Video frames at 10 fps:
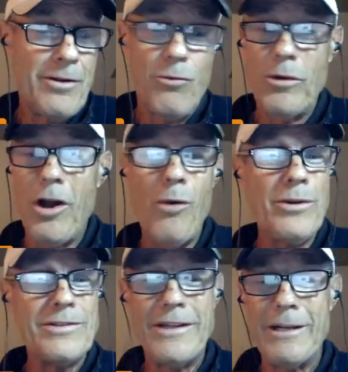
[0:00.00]
We
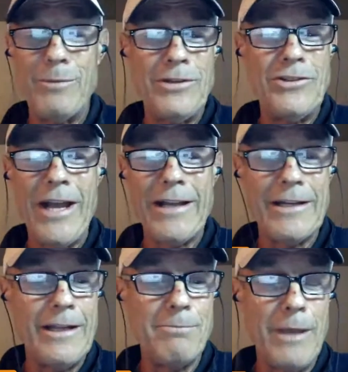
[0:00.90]
always need to be
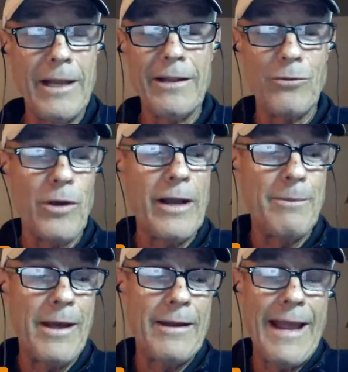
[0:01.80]
checking in mentally, right,
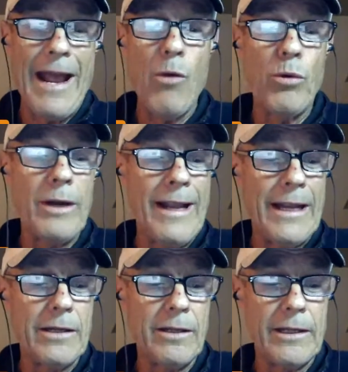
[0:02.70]
about how we're
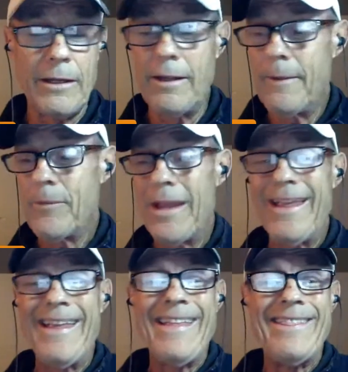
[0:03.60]
handling
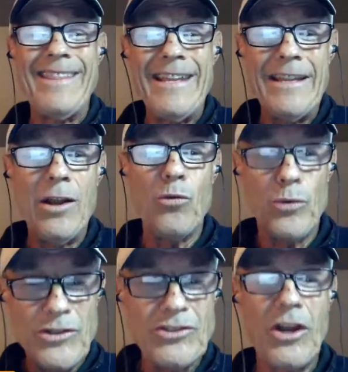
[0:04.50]
the
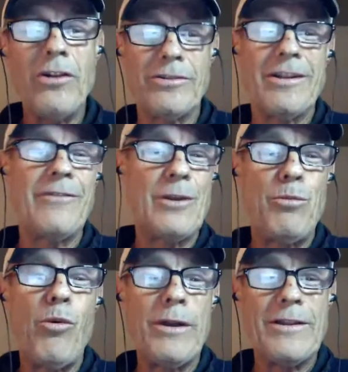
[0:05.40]
result of the
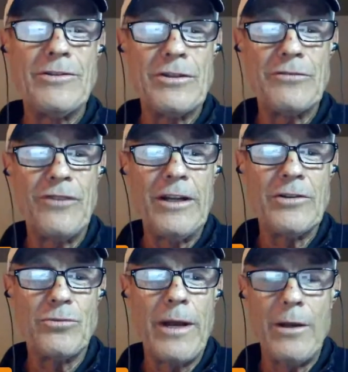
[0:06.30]
point that just
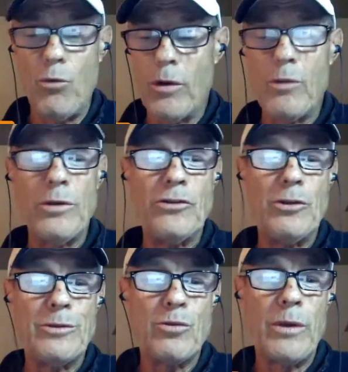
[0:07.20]
finished, right? And what do we do
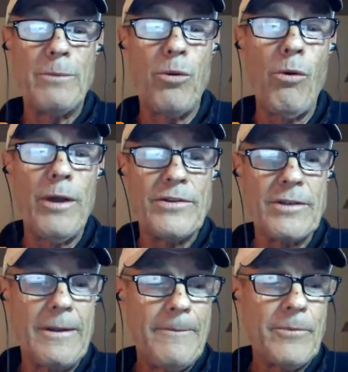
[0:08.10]
between points?
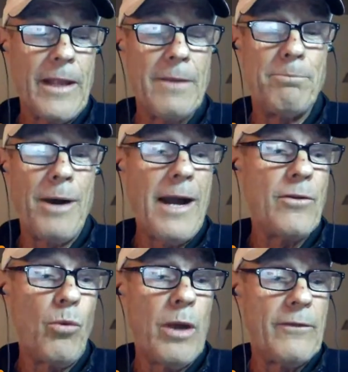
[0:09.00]
And by
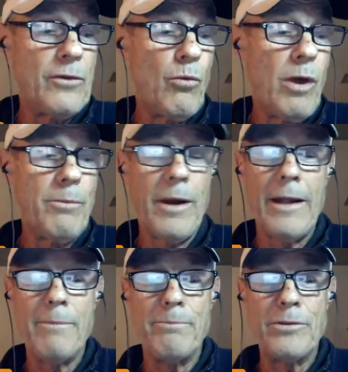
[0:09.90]
the way, if you want
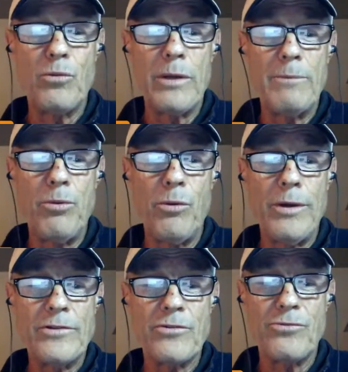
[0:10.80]
my between
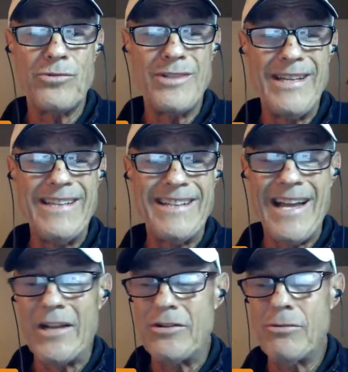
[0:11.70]
points routine that
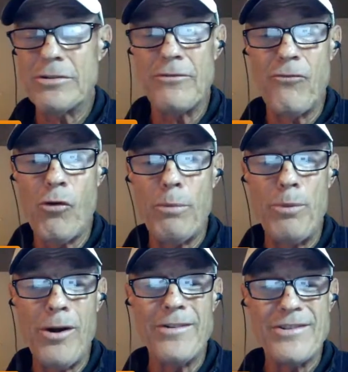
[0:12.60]
I do, it's a
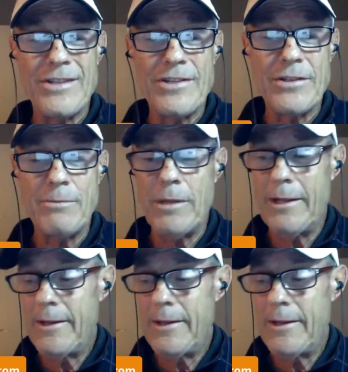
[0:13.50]
4-part system.